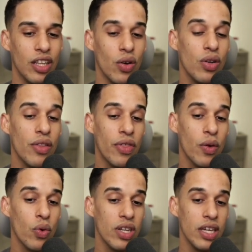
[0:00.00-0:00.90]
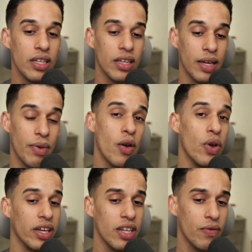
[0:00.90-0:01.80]
The only thing we need, and by the
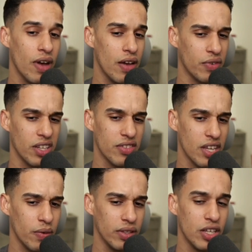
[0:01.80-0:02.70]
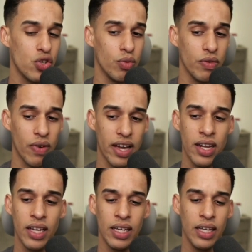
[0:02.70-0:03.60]
way, king e 5 king e 7 they should be
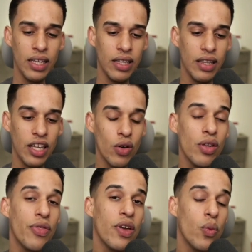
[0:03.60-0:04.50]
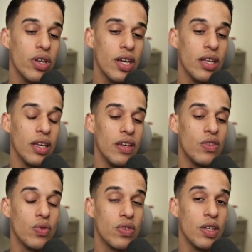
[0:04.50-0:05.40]
fine. The only thing we need
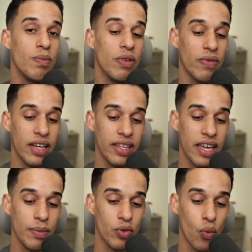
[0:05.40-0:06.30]
is to simplify the game.